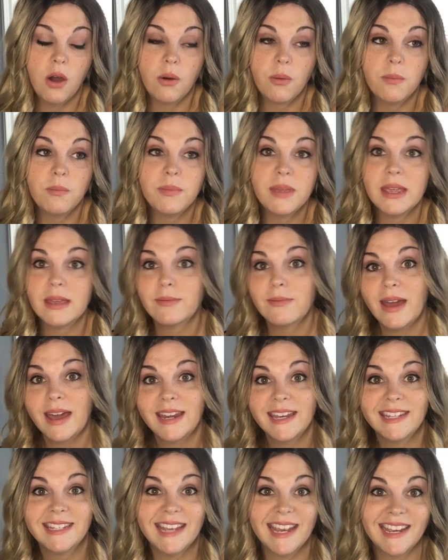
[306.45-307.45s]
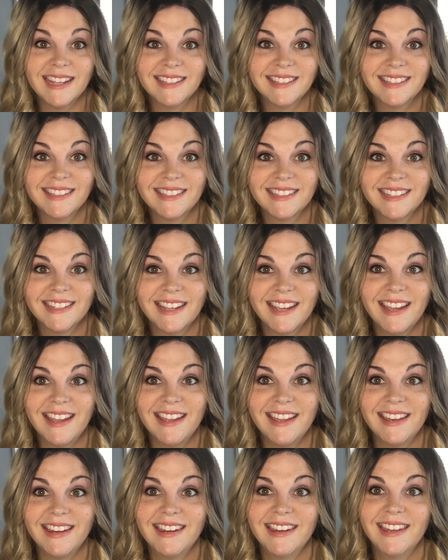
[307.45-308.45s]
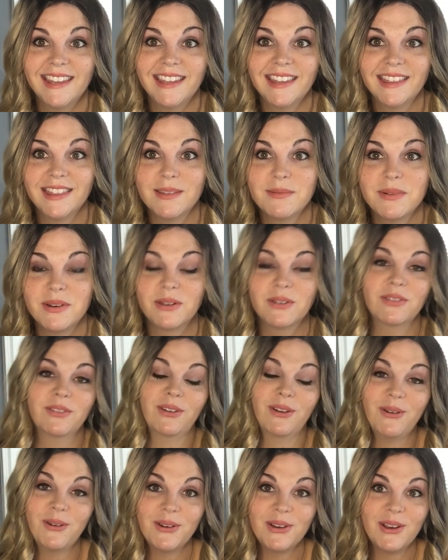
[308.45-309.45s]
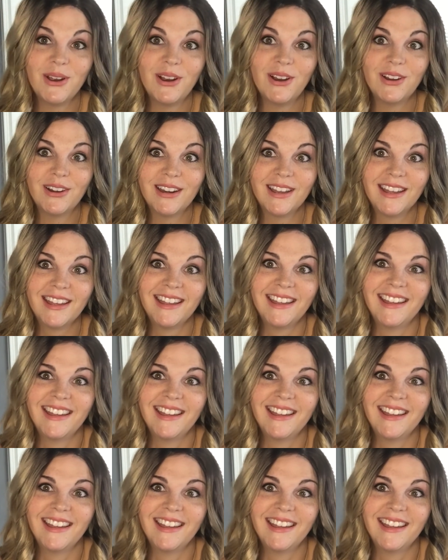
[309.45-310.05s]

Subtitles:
me and Maddie danced in the middle of the courtyard